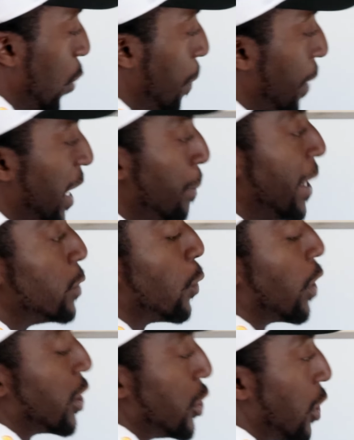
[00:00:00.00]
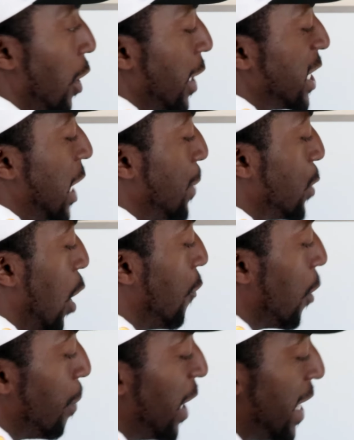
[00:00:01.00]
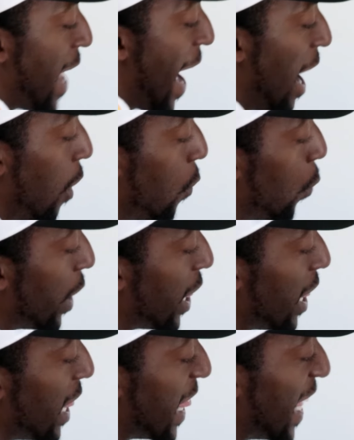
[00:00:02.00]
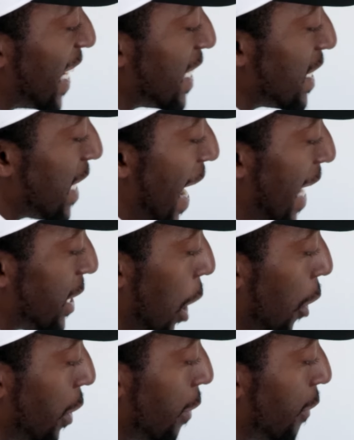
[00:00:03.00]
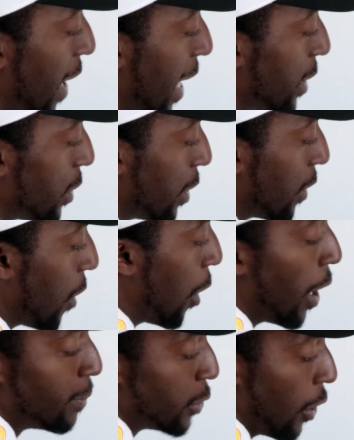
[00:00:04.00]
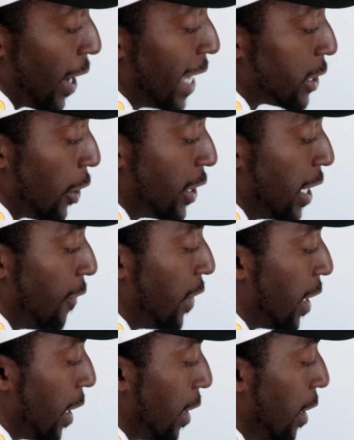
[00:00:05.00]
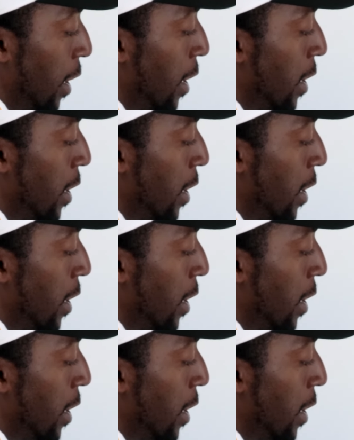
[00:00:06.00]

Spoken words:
Repeat means we're going to start our steps over, but now with this as our divisor, or as our dividend.